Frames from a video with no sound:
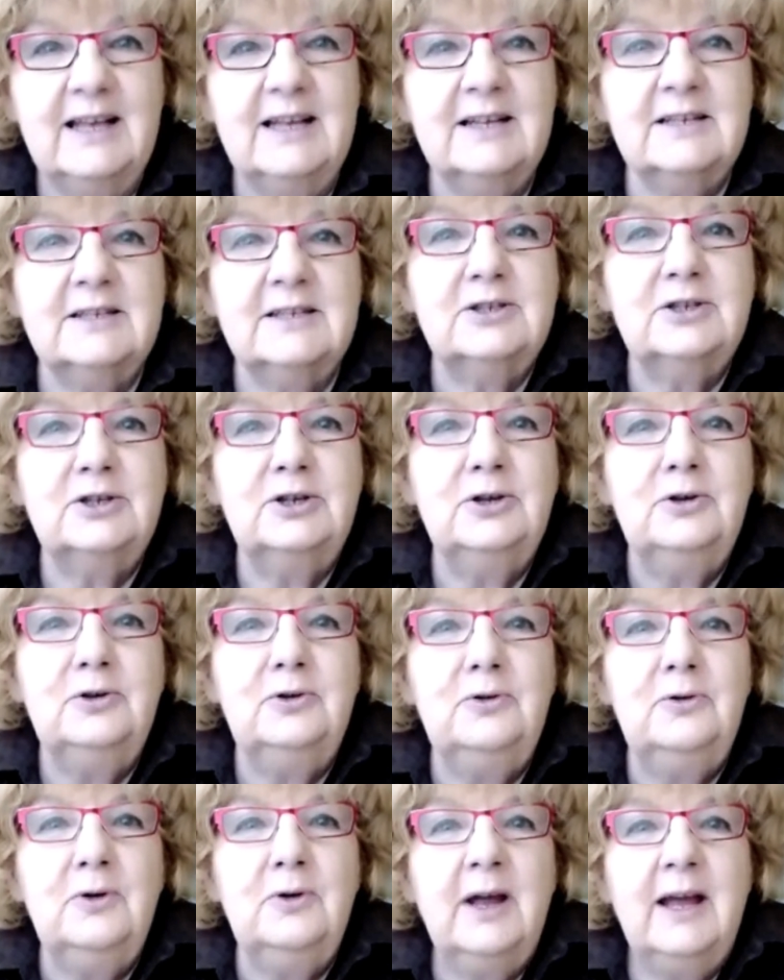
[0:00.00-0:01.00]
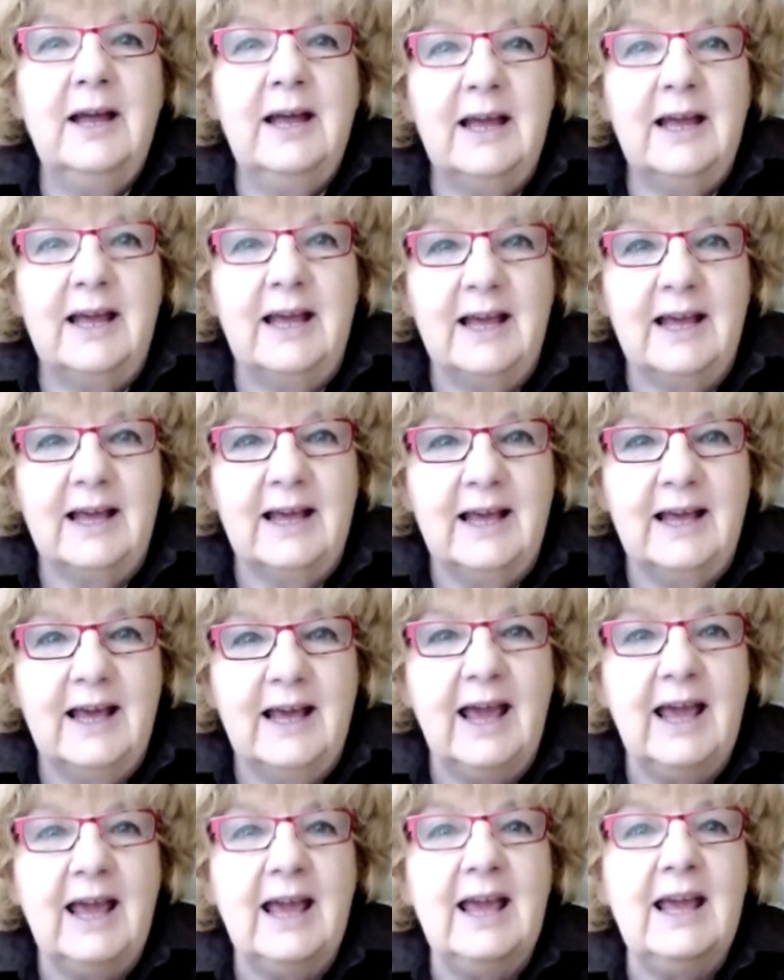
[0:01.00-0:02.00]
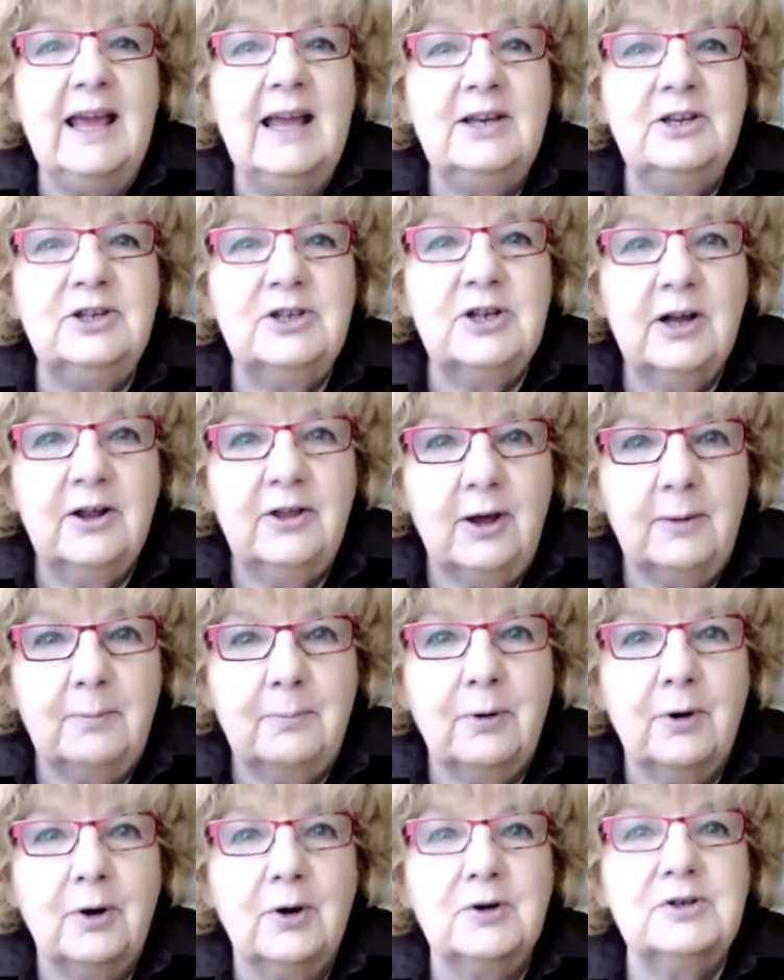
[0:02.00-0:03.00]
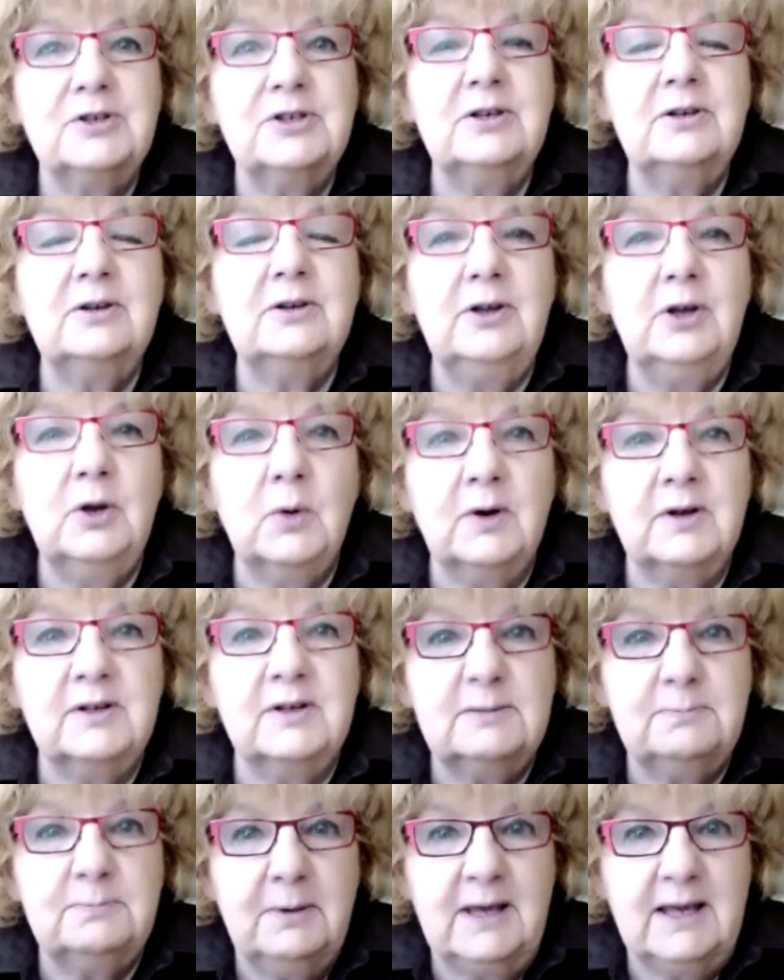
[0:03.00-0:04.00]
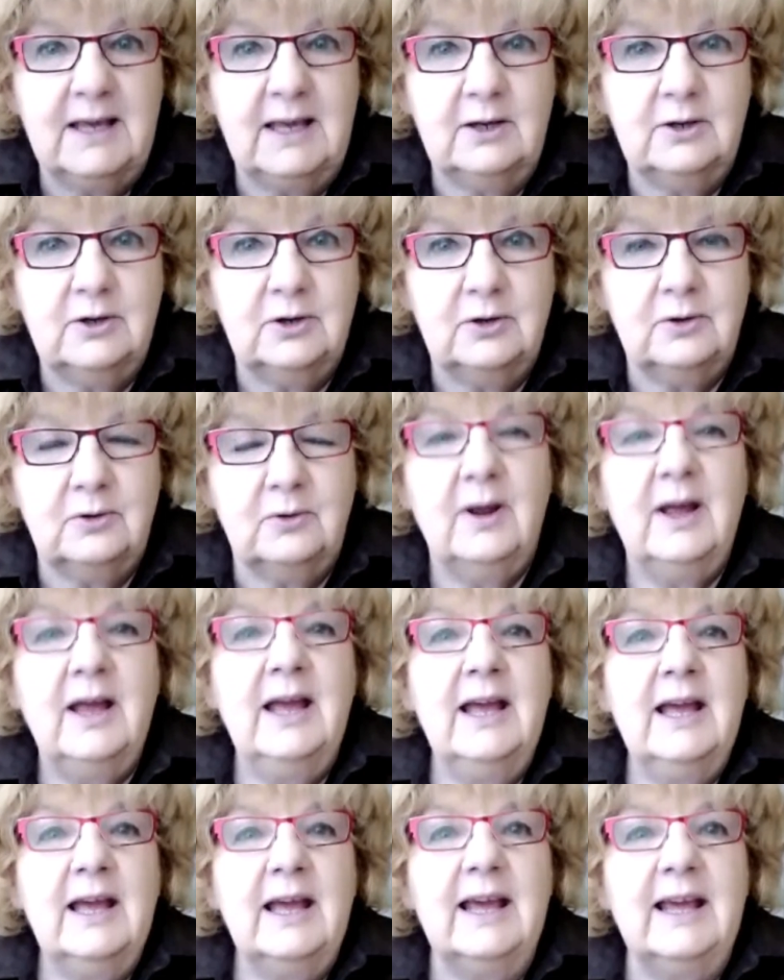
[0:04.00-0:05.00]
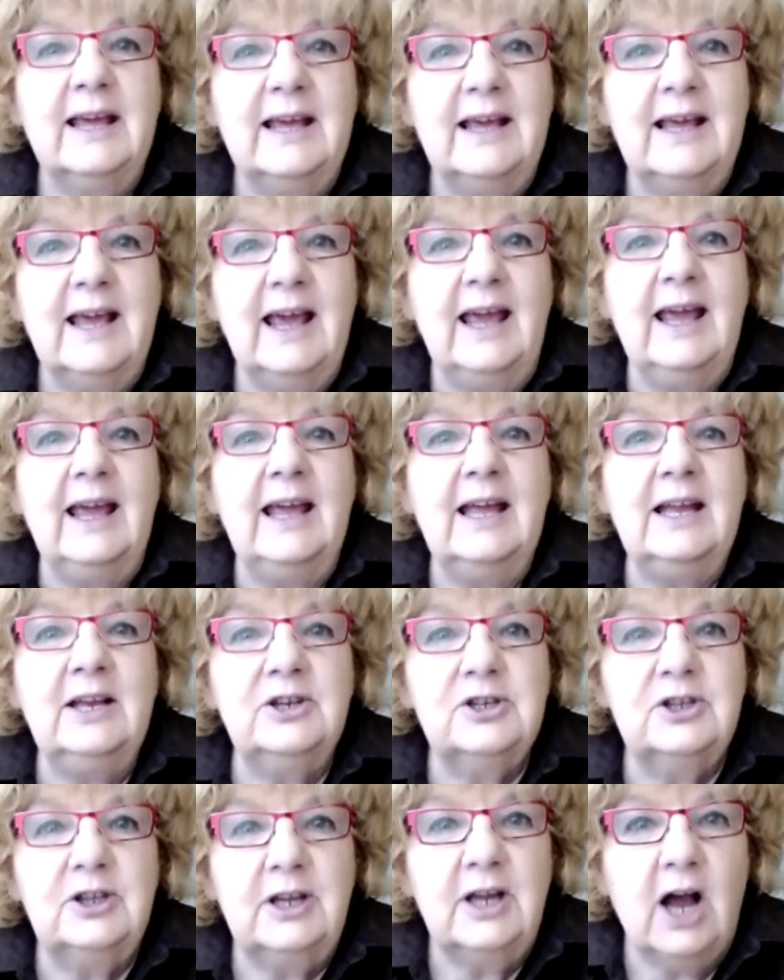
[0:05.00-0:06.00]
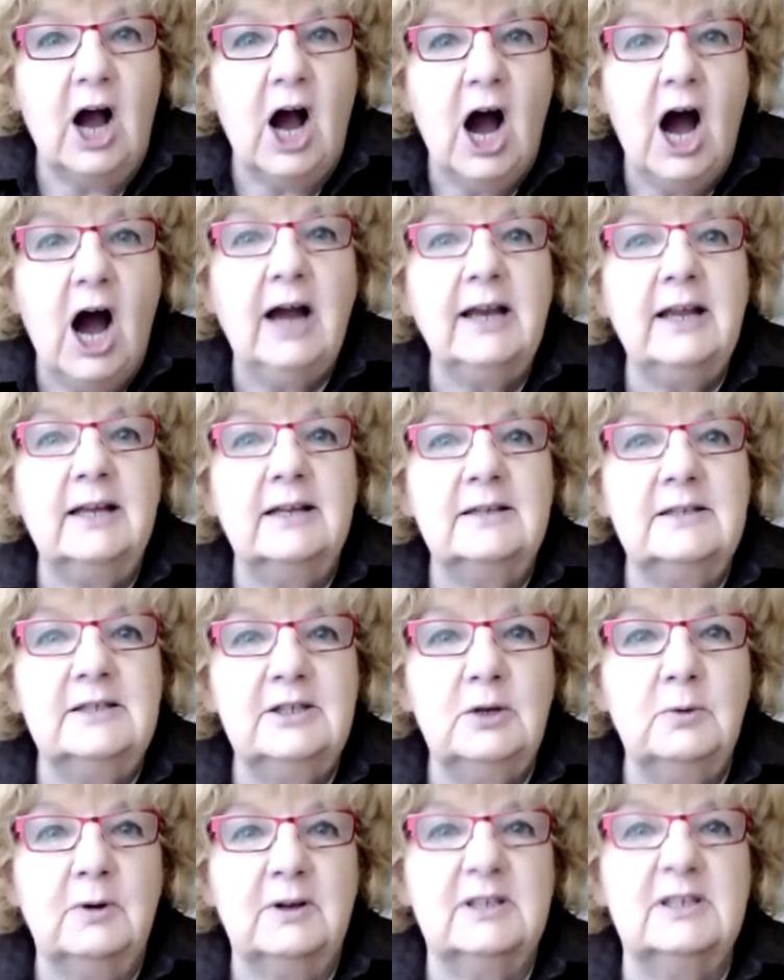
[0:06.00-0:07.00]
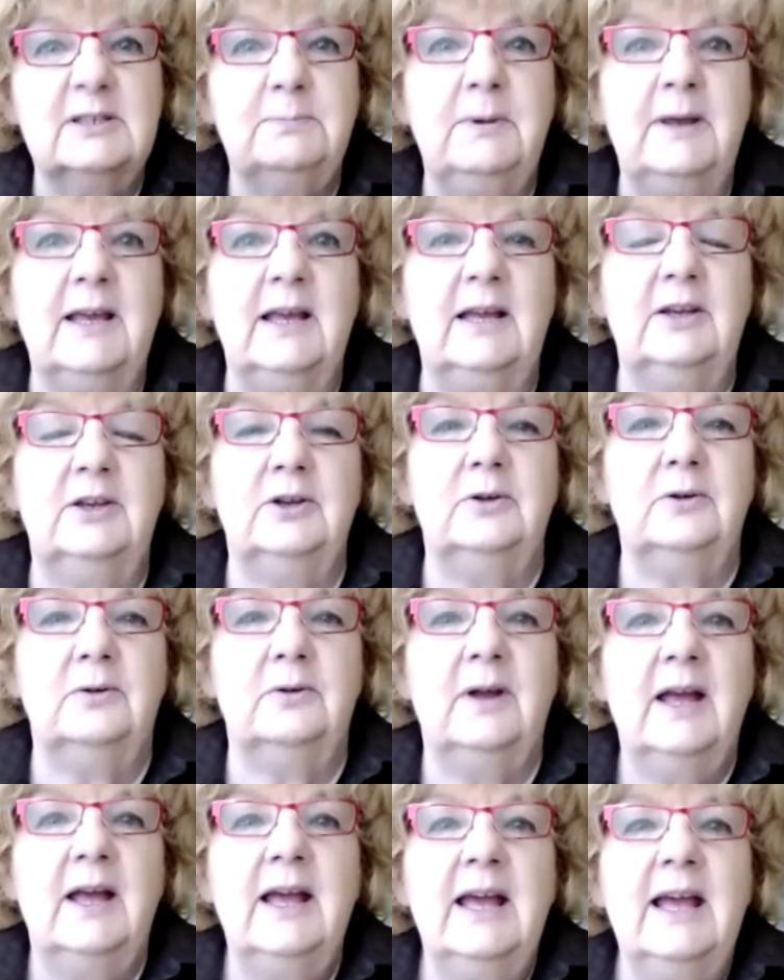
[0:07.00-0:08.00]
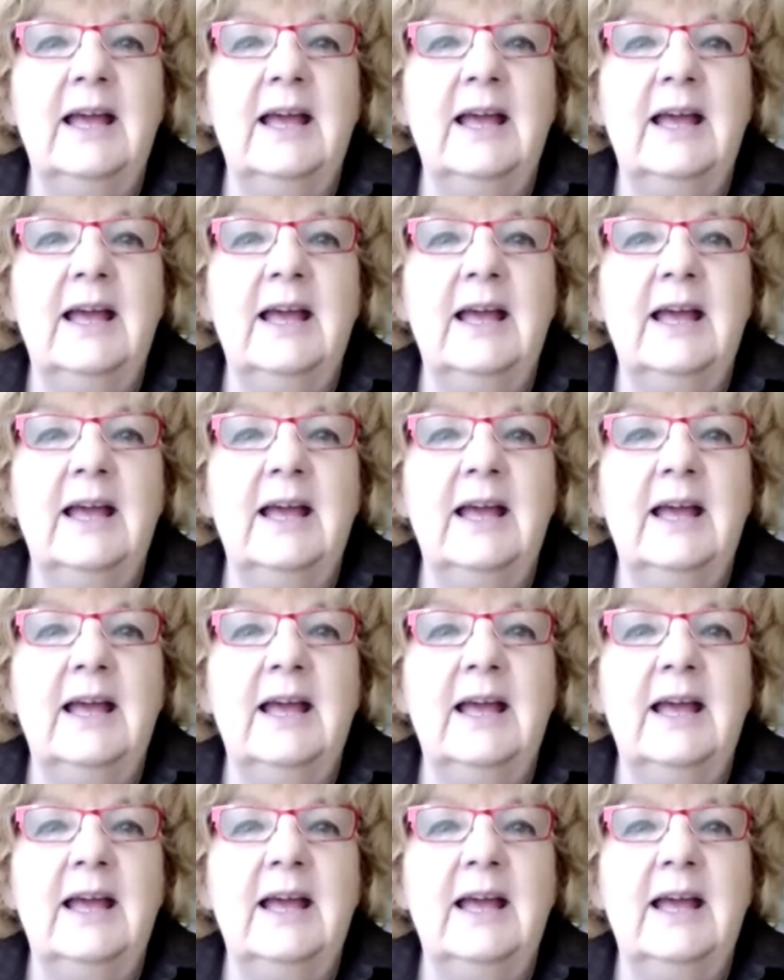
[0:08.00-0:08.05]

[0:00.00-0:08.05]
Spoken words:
is to engage the person you are speaking to, engage the audience you are speaking to,